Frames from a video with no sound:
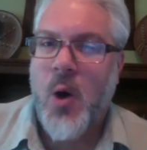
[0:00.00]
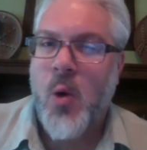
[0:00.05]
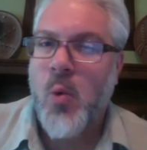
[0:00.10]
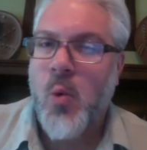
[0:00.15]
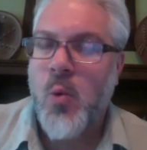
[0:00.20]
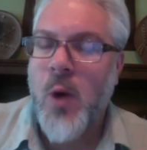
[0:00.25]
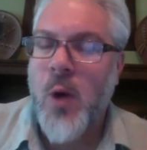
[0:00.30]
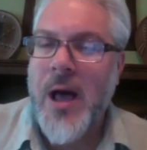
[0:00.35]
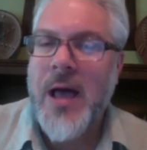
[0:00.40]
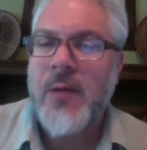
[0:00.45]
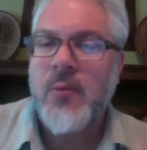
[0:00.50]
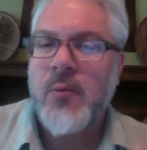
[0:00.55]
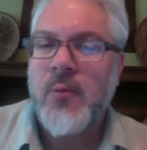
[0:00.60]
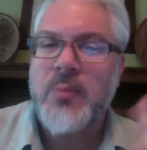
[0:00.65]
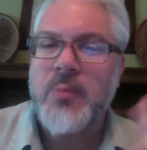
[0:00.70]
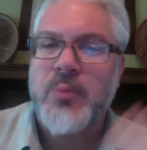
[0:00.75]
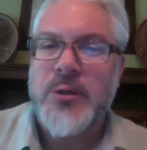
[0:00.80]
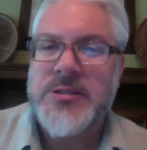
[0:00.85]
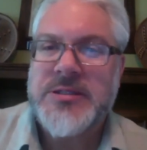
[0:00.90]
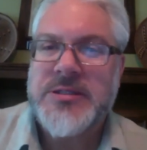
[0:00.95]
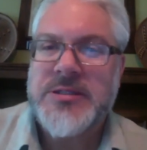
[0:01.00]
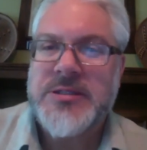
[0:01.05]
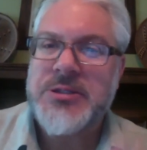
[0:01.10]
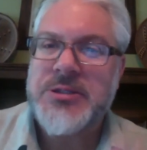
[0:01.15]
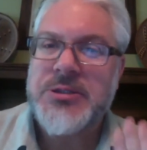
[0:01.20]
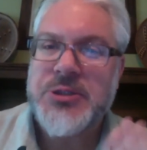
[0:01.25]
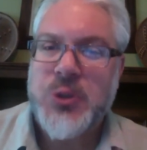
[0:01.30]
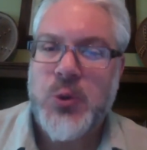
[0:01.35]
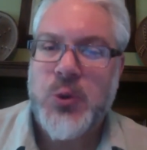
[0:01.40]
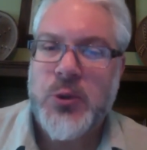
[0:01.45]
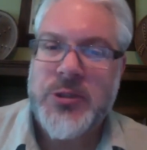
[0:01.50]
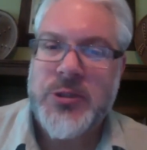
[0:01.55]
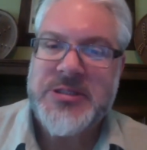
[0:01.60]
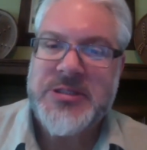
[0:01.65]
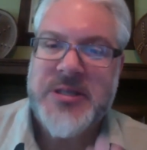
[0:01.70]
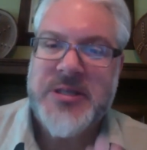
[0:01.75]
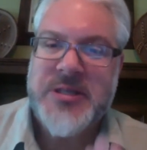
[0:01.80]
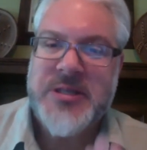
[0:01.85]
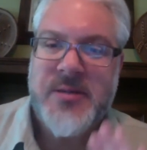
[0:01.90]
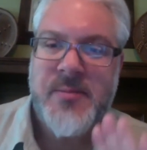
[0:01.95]
Why would Brazil
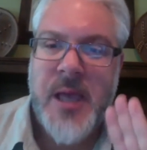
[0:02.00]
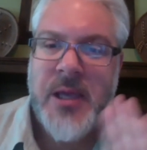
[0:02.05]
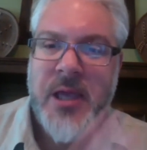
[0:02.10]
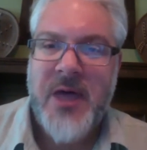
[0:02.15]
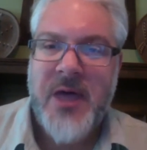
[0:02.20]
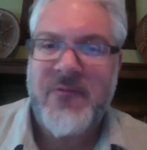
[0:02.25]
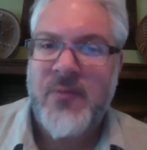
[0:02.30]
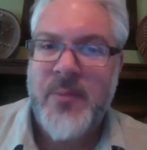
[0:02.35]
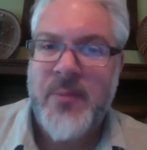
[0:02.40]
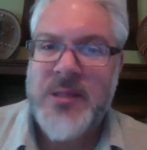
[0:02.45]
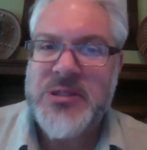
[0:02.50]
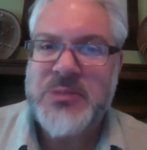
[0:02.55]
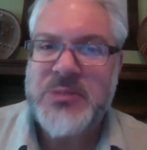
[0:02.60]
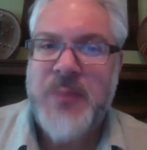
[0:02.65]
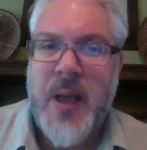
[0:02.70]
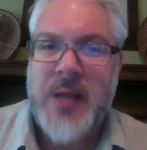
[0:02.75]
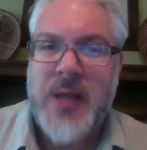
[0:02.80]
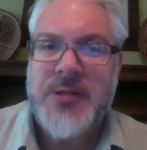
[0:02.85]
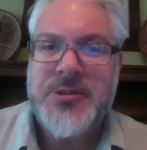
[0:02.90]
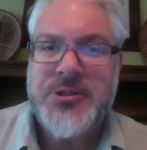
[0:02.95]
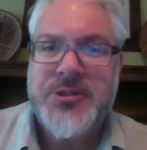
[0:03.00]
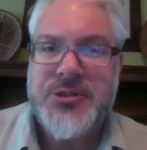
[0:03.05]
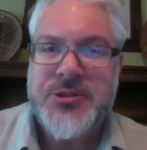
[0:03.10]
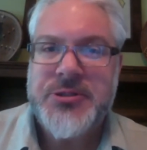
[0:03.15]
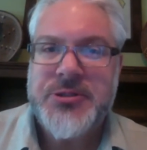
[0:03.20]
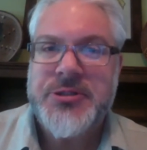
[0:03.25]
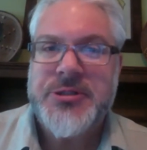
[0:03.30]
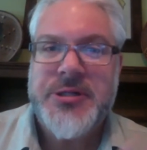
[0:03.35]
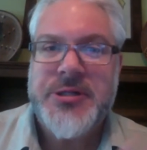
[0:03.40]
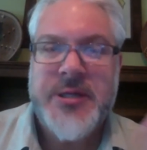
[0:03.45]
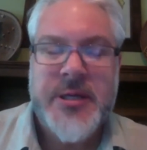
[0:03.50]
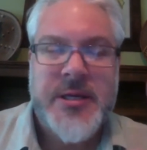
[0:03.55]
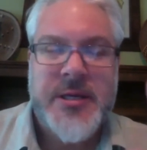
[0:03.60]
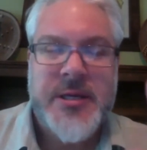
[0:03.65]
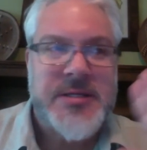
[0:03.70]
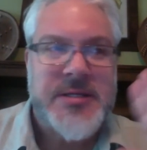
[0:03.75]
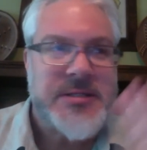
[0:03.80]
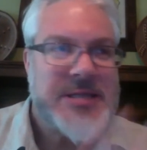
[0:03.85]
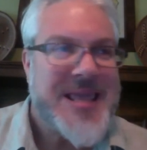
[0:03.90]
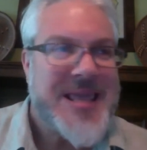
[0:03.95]
Tourism, a government-sponsored
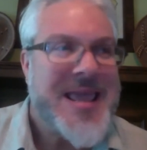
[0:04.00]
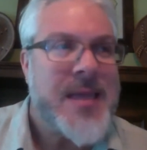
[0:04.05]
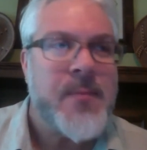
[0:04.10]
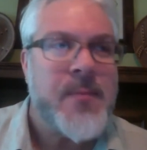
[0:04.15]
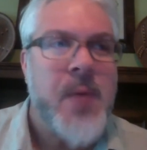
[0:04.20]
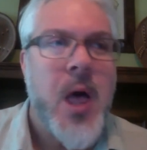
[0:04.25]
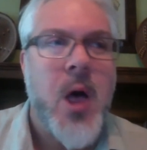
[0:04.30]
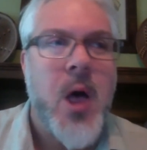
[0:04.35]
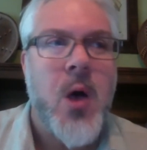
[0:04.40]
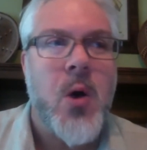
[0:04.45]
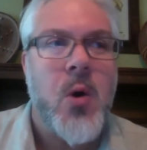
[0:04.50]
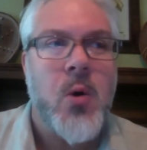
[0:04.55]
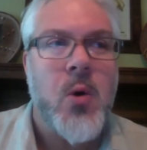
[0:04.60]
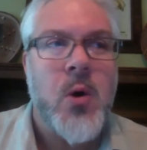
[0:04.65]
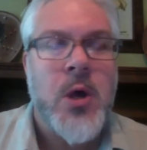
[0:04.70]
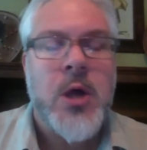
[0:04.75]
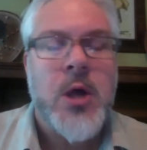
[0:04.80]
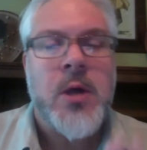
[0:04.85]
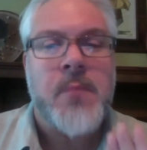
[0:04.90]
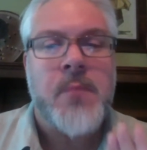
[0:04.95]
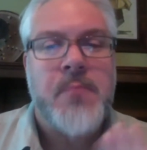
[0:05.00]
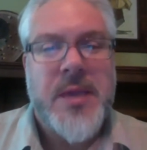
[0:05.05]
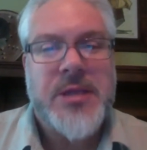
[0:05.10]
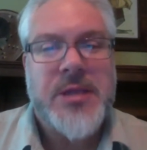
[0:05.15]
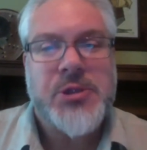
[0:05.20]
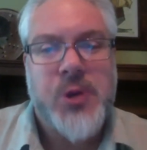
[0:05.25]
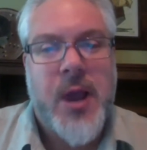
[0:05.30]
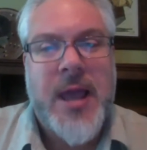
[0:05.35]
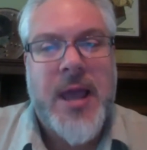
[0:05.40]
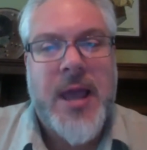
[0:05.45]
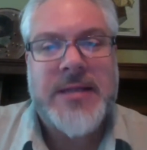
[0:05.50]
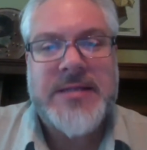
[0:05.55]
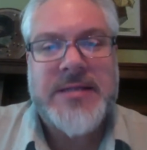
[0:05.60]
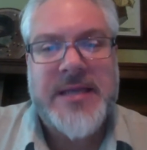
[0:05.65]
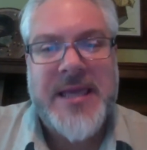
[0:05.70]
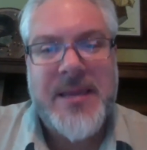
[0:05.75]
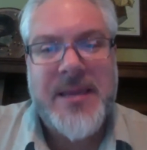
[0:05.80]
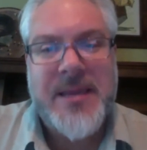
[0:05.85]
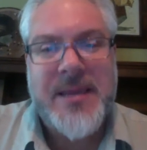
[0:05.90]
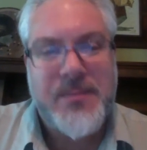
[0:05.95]
DMO, be trying to
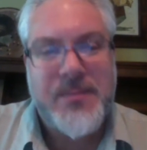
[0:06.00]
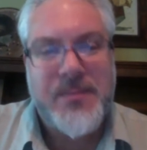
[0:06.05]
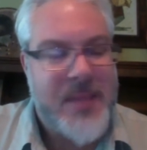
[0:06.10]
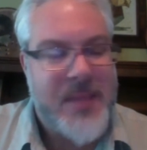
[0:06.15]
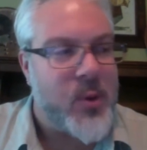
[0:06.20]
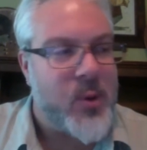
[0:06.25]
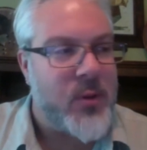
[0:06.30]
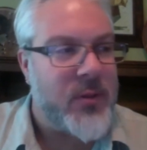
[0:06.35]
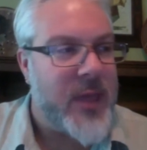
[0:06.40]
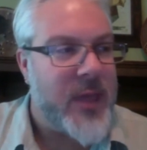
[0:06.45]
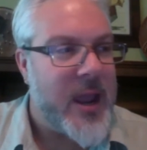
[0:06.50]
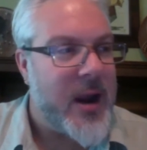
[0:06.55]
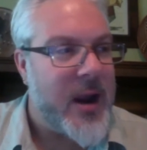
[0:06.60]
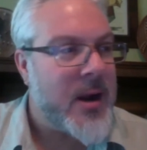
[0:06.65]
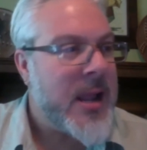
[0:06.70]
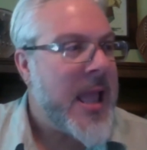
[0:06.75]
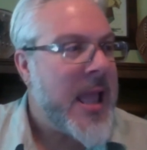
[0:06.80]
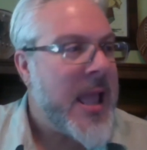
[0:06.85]
get people there?